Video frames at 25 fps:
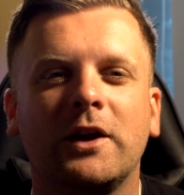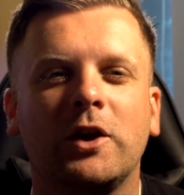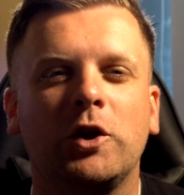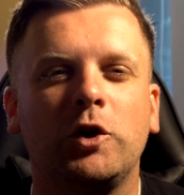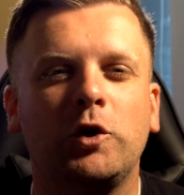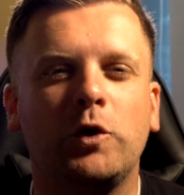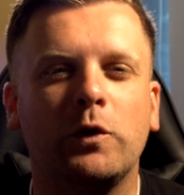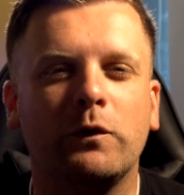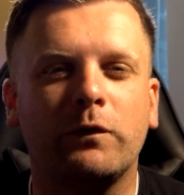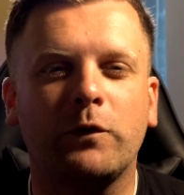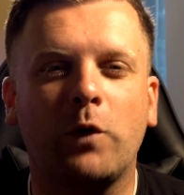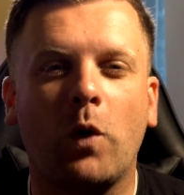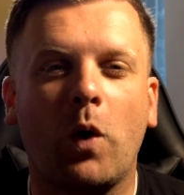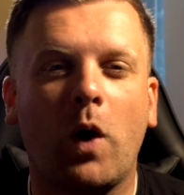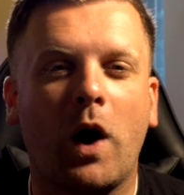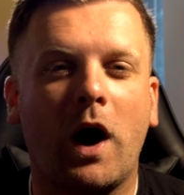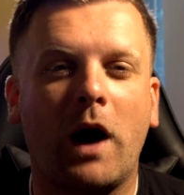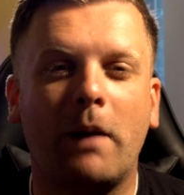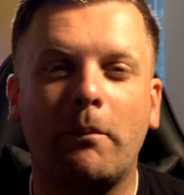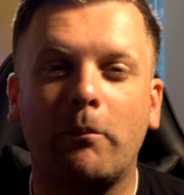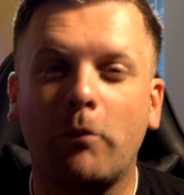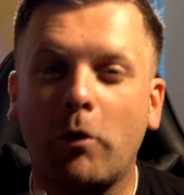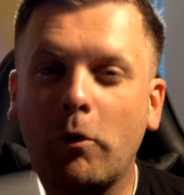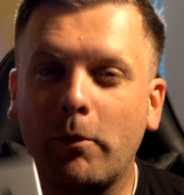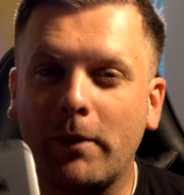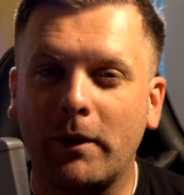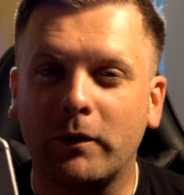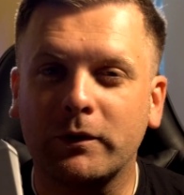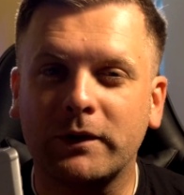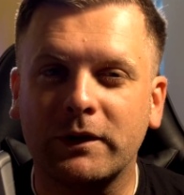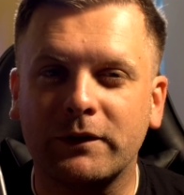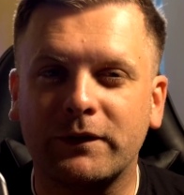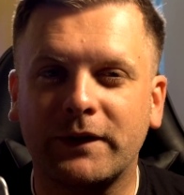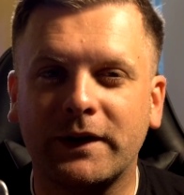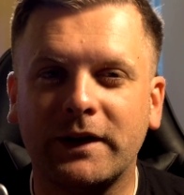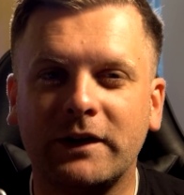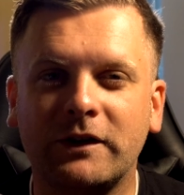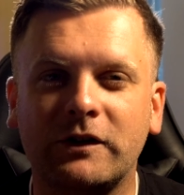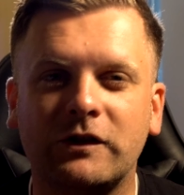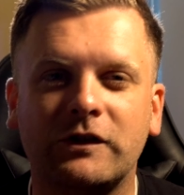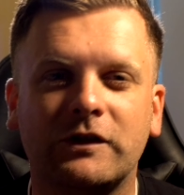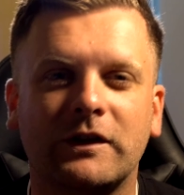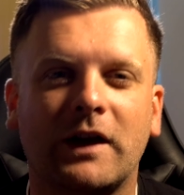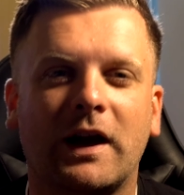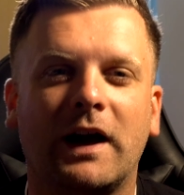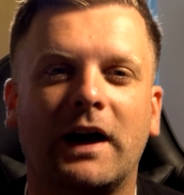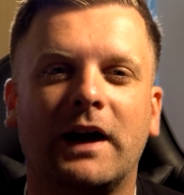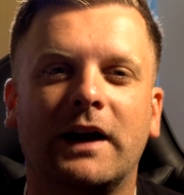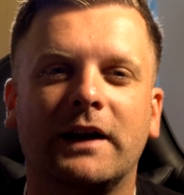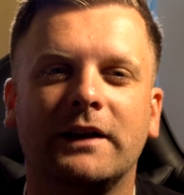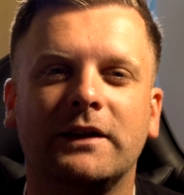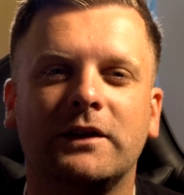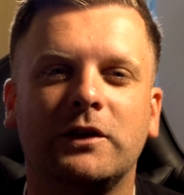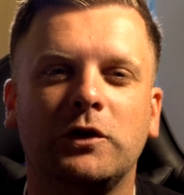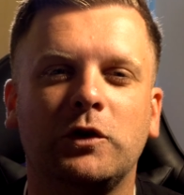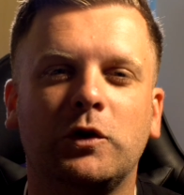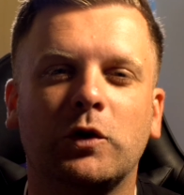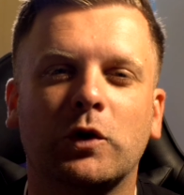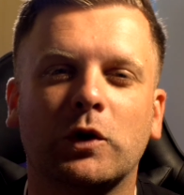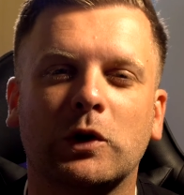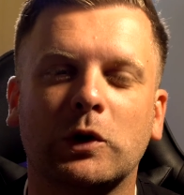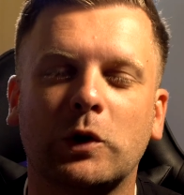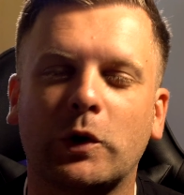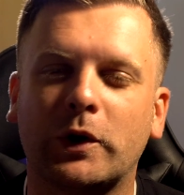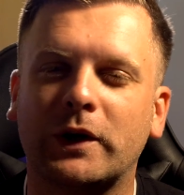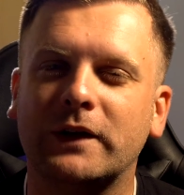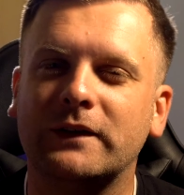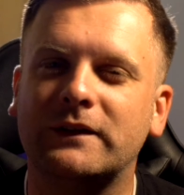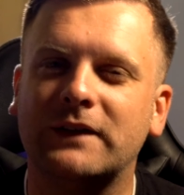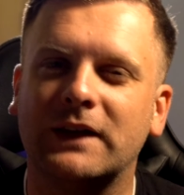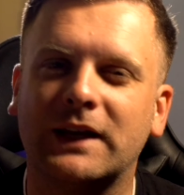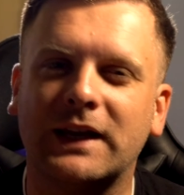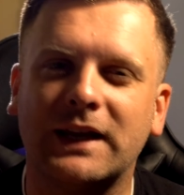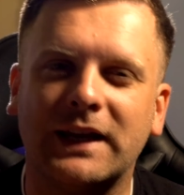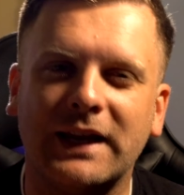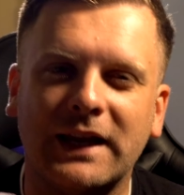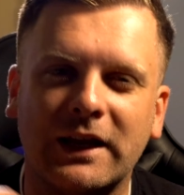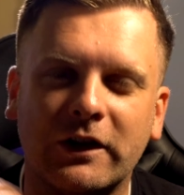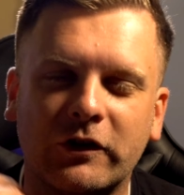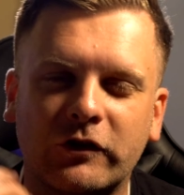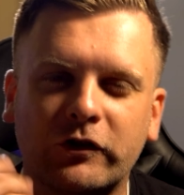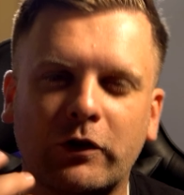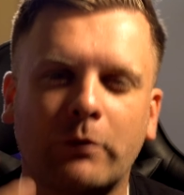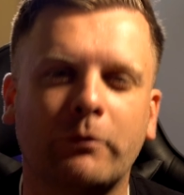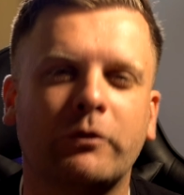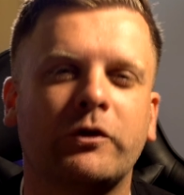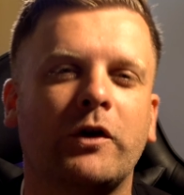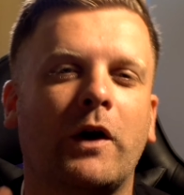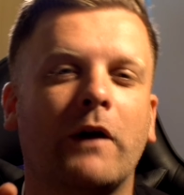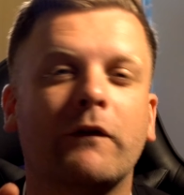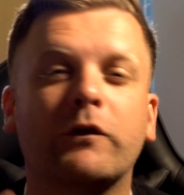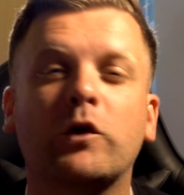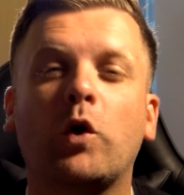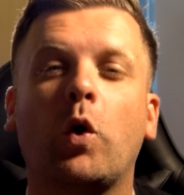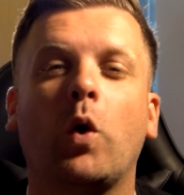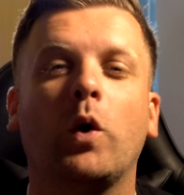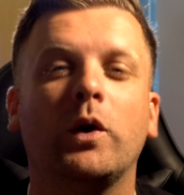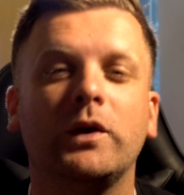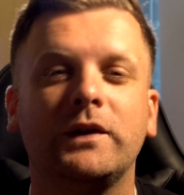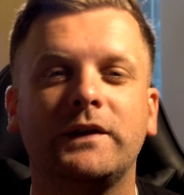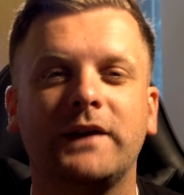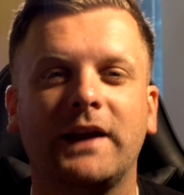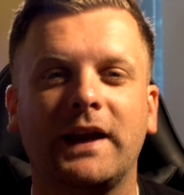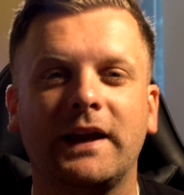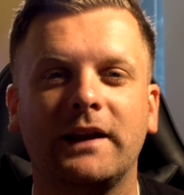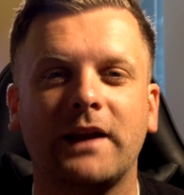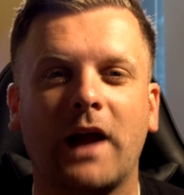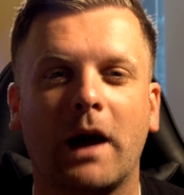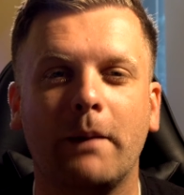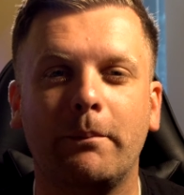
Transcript: You've got a mobile device and you're looking to create some sort of content